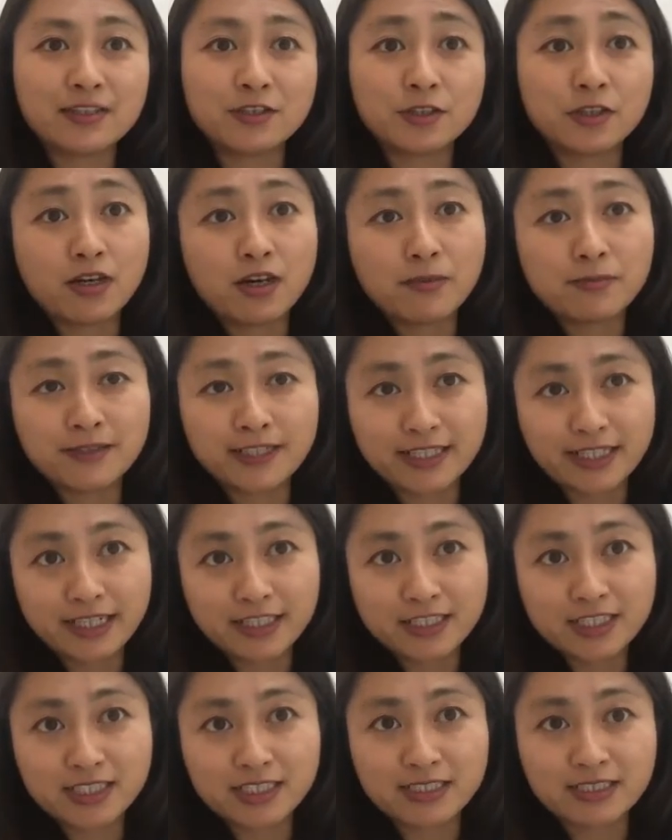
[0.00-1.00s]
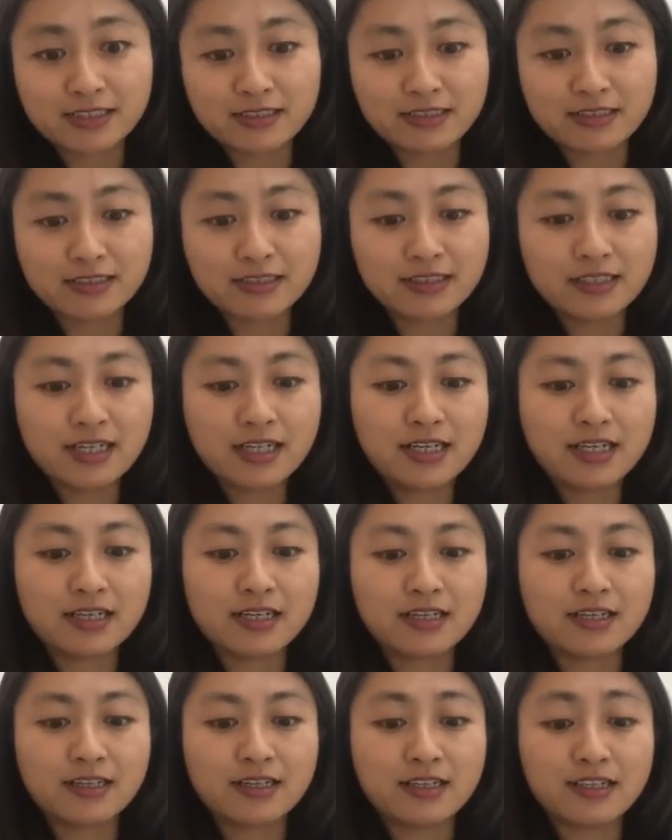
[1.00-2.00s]
your obligation,
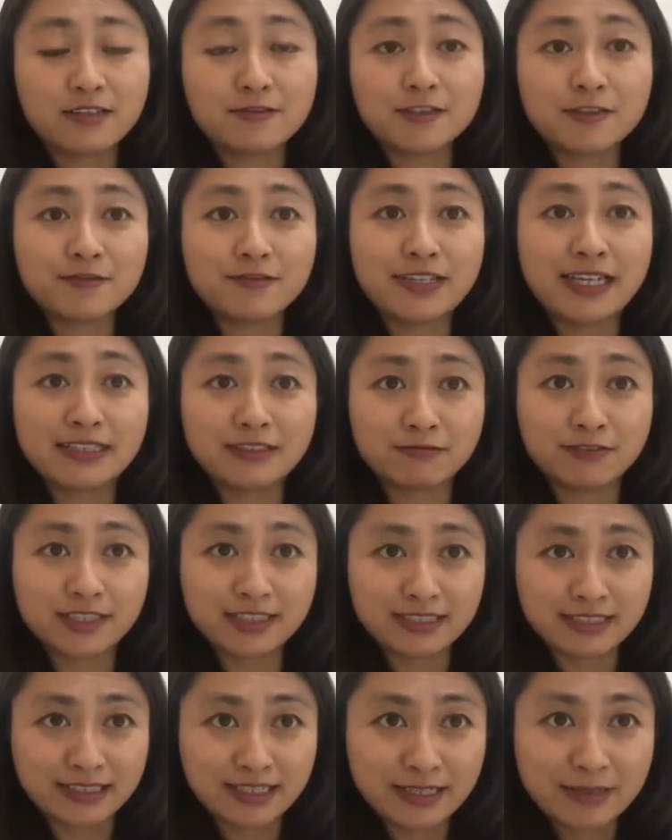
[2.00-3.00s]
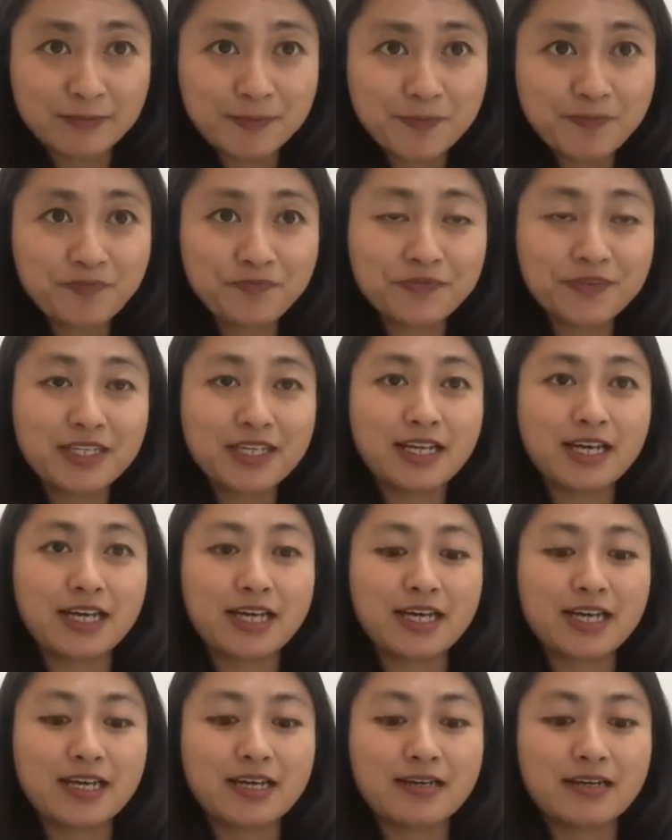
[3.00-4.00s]
even flat rate scheme,
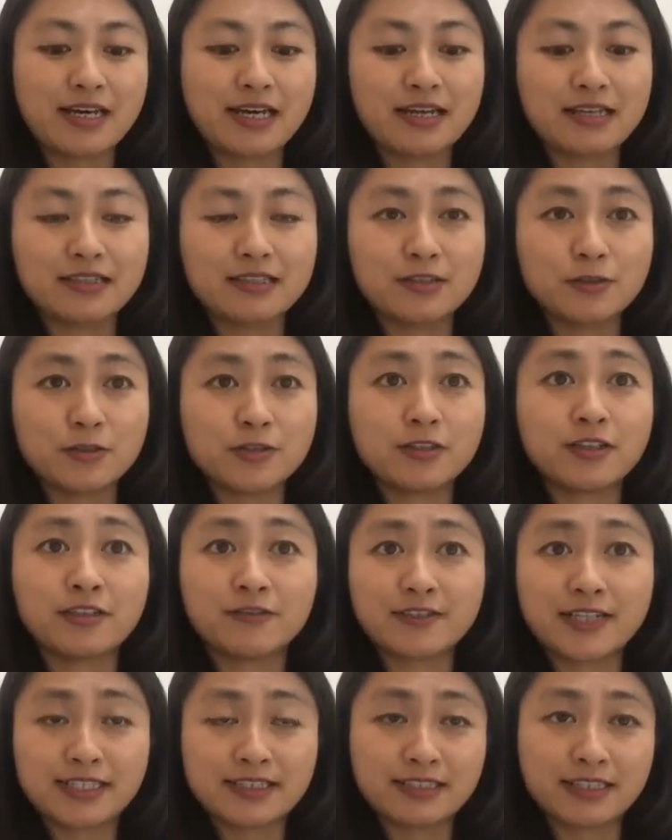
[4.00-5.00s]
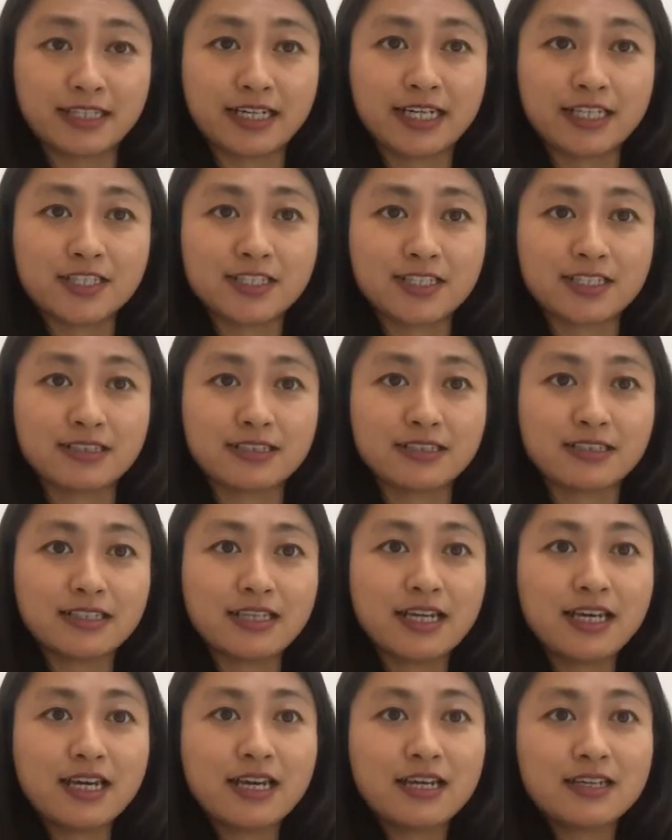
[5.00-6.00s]
and also investigation.
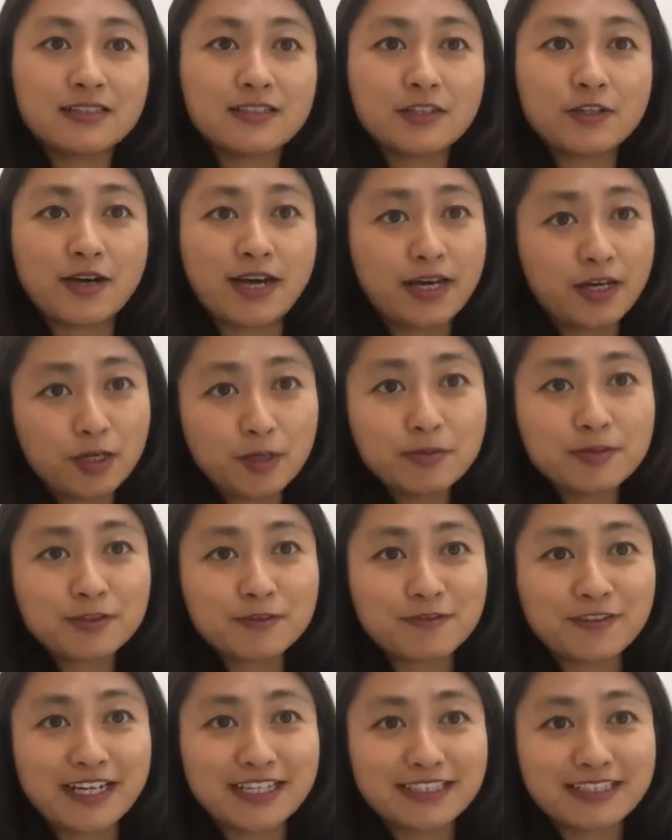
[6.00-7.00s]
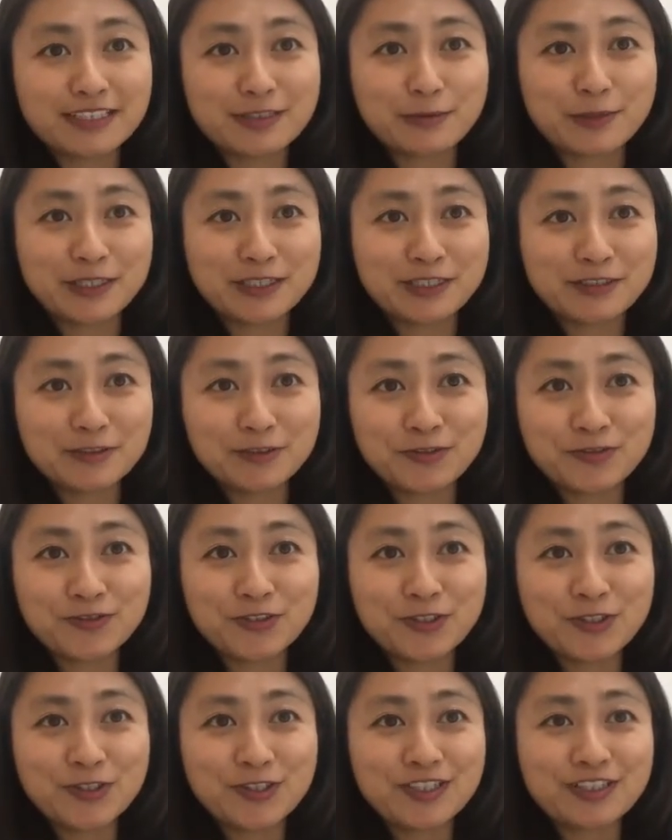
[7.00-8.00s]
So I hope you find this one
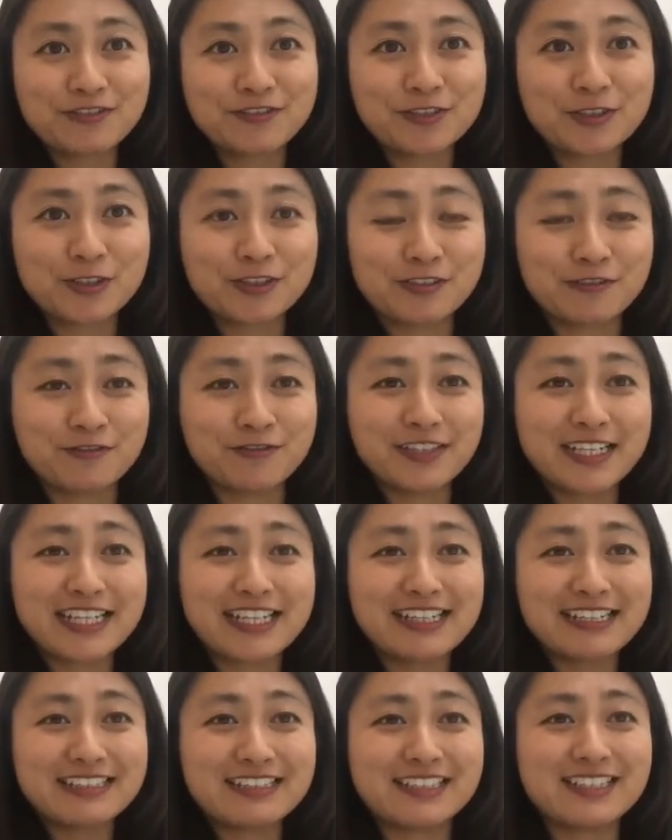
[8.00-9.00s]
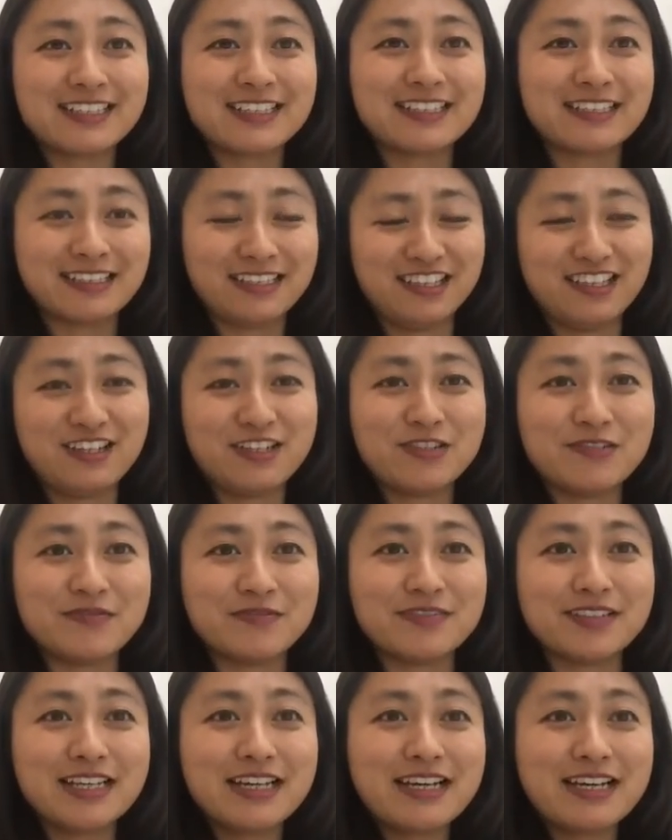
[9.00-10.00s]
useful. Of course, VAT
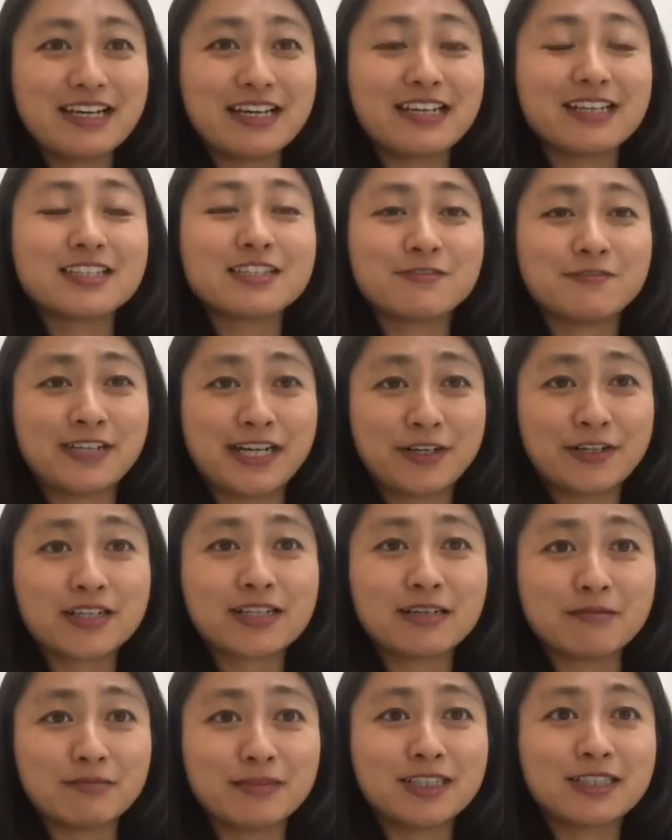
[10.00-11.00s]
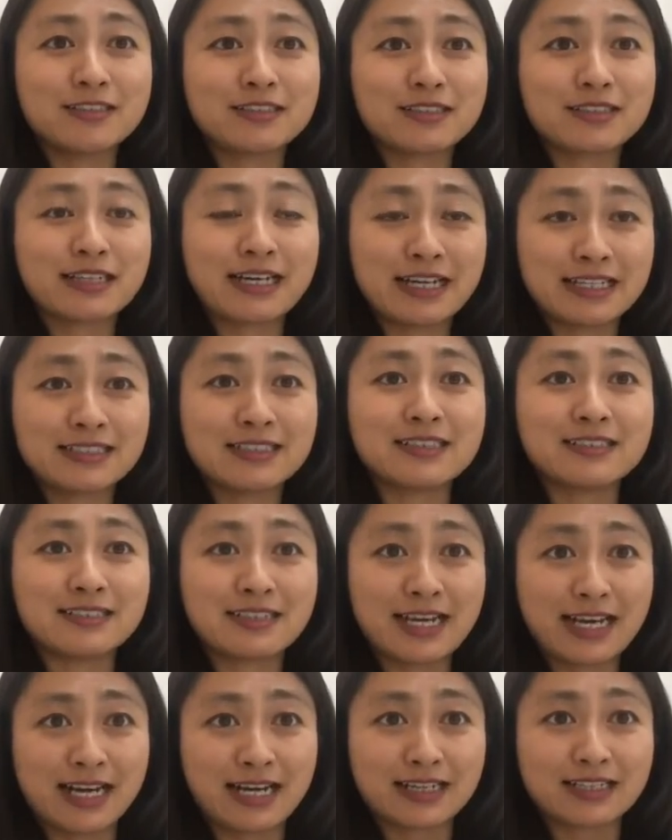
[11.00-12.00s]
alone is very complicated
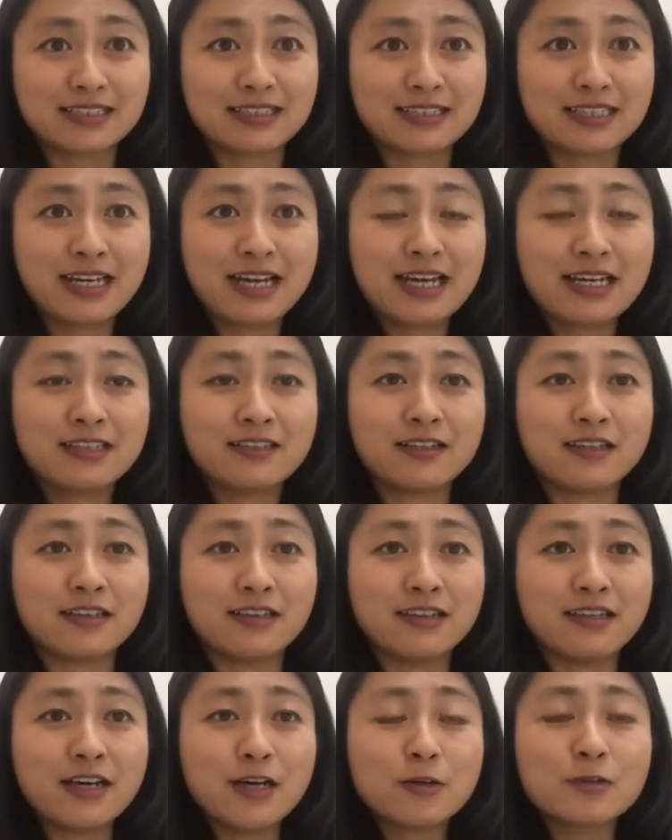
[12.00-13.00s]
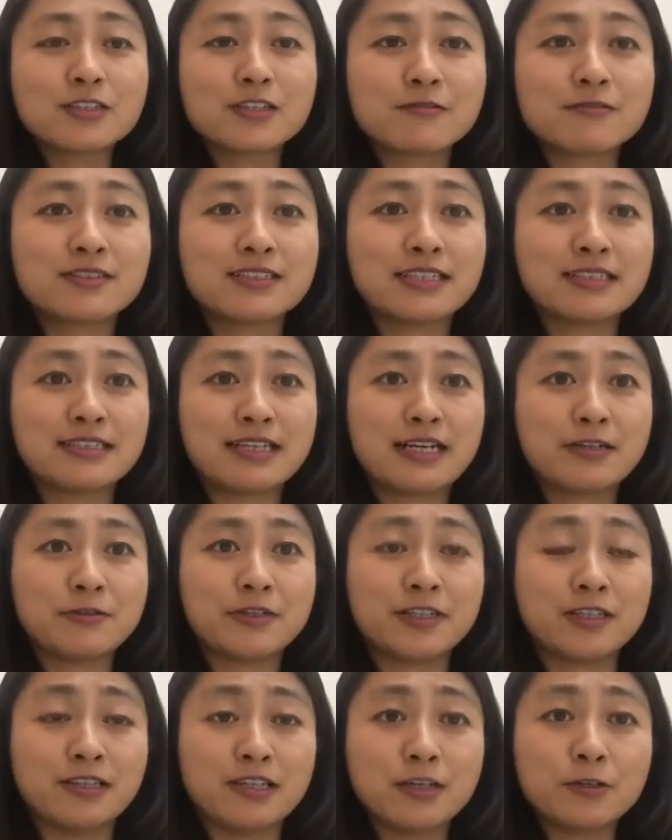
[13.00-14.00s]
tax. There are loads of
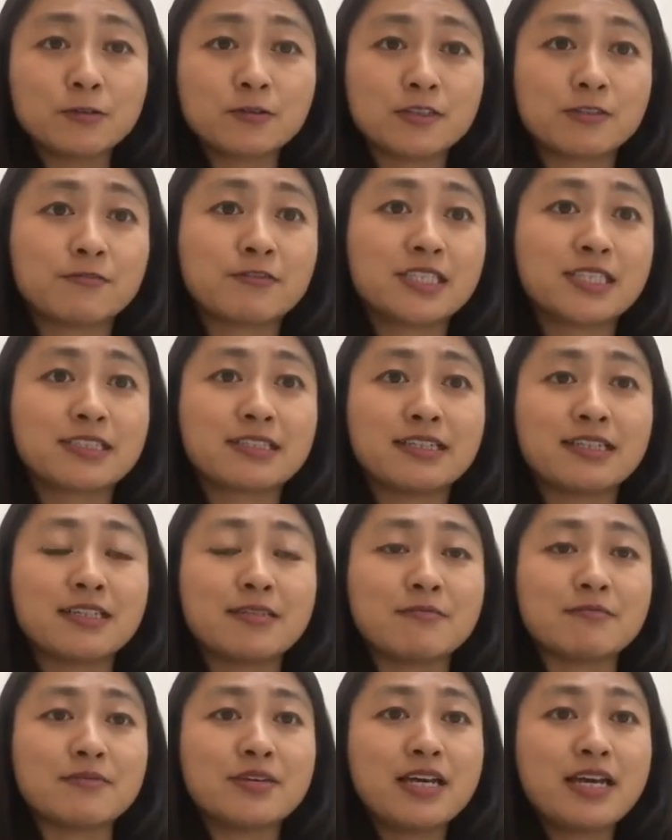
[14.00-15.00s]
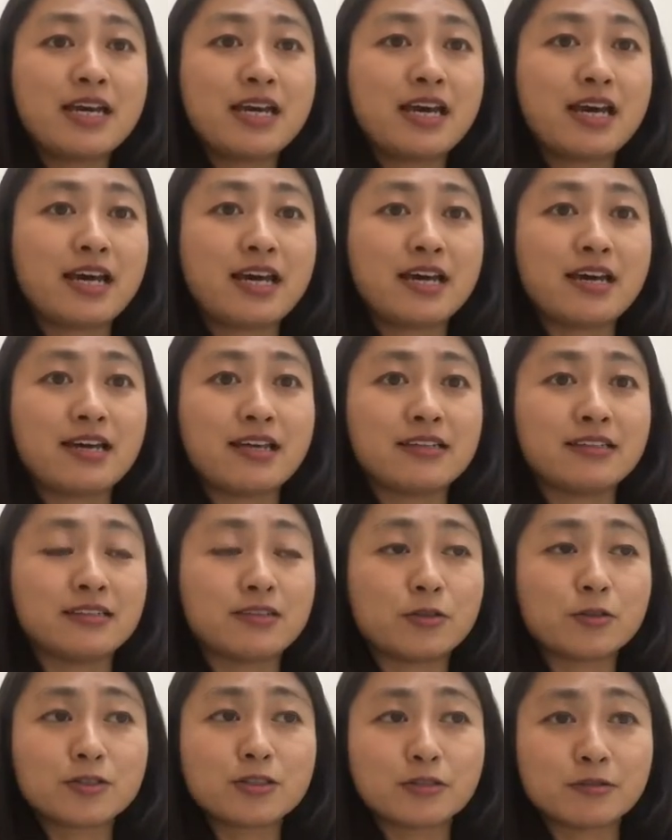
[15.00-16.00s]
scenario, loads of scheme,
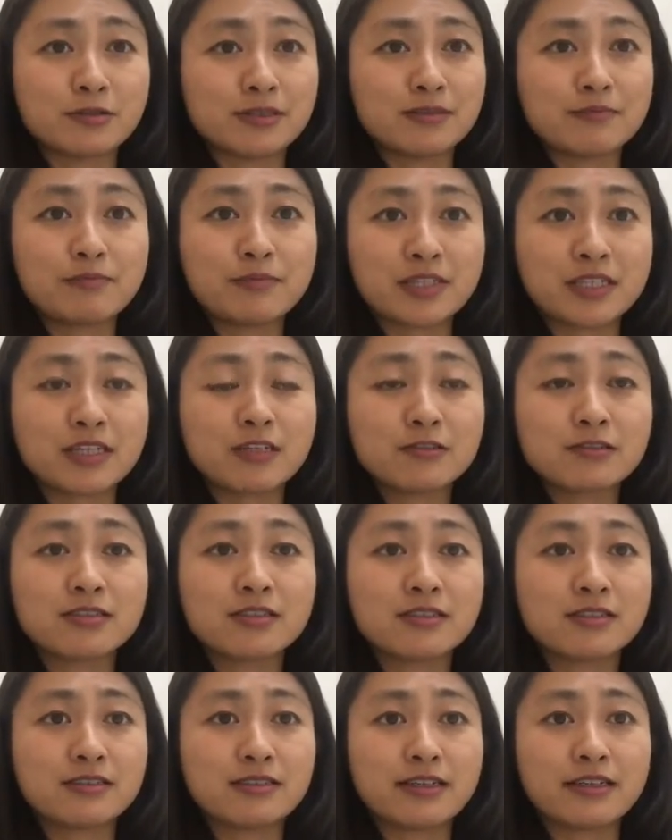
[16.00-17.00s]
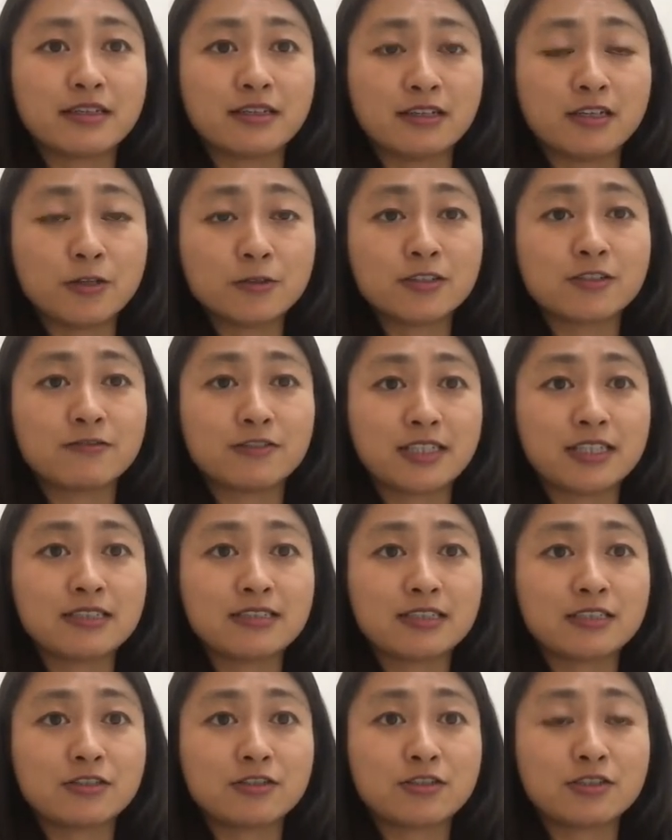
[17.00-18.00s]
and also because there are loads of
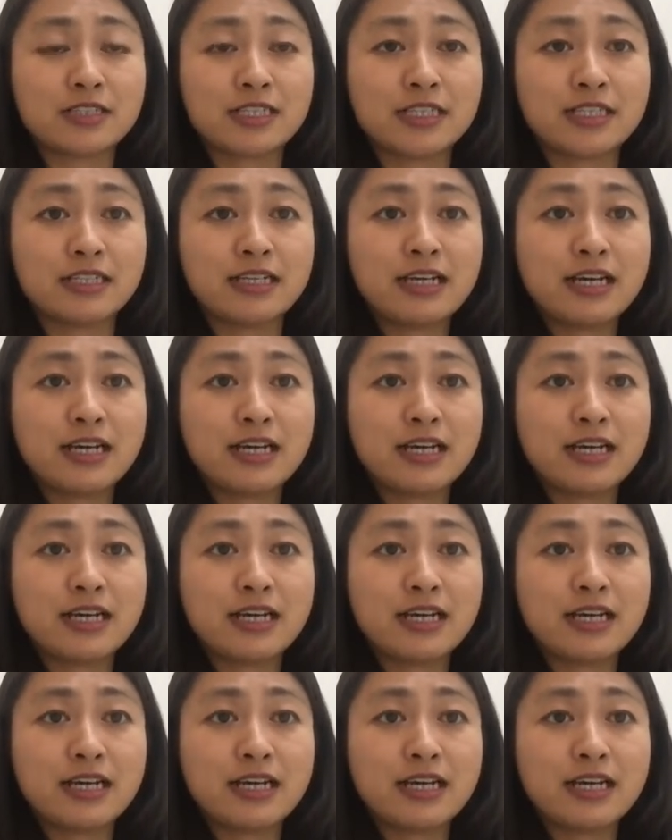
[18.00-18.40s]
industry